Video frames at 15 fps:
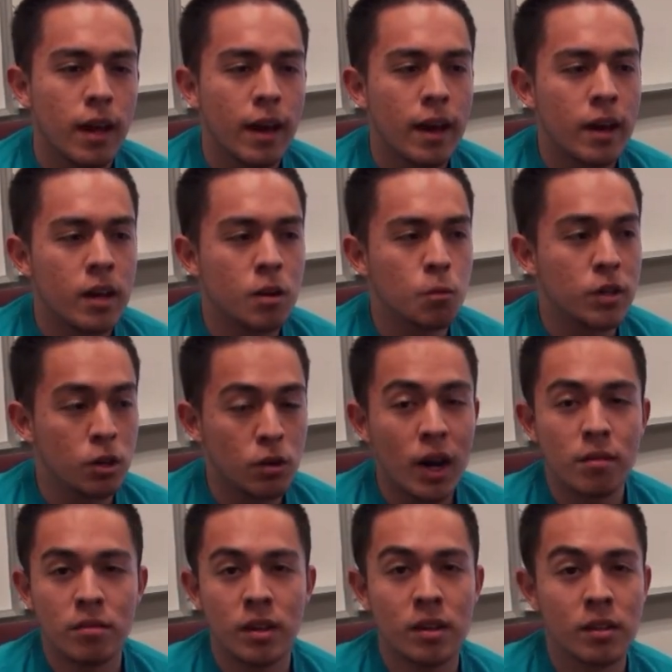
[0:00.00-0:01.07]
And we do
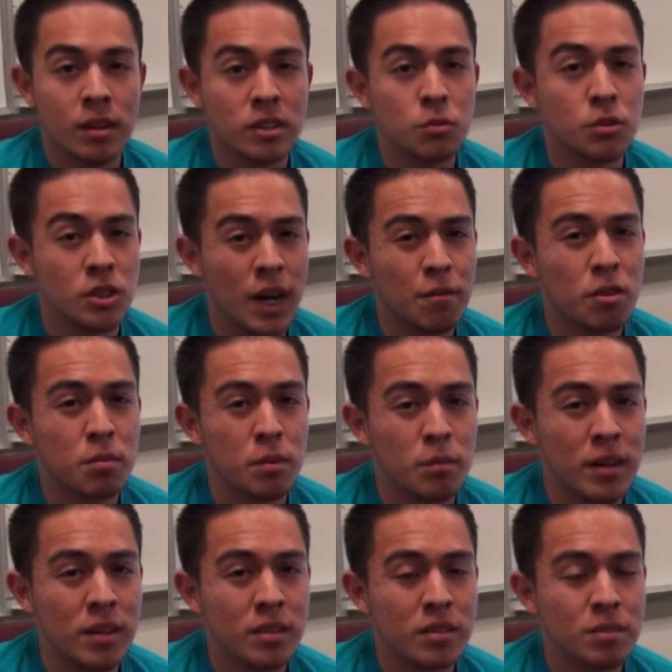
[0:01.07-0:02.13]
have deadlines which have to be
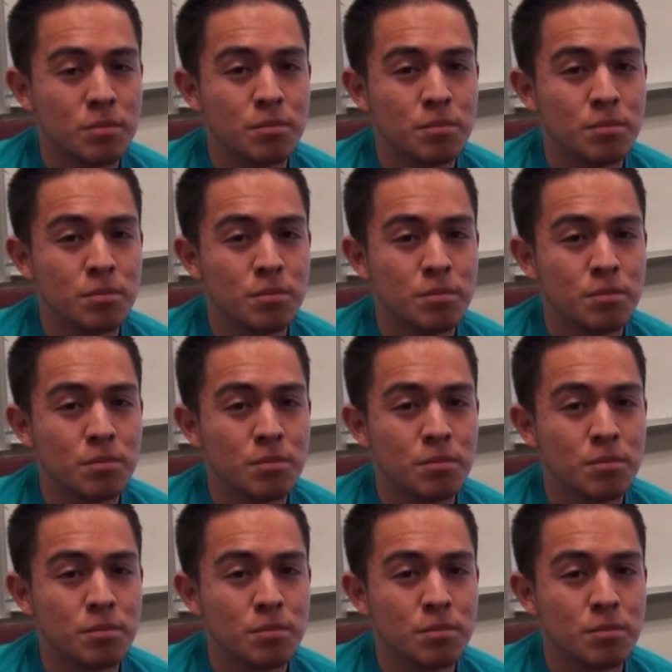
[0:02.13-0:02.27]
met.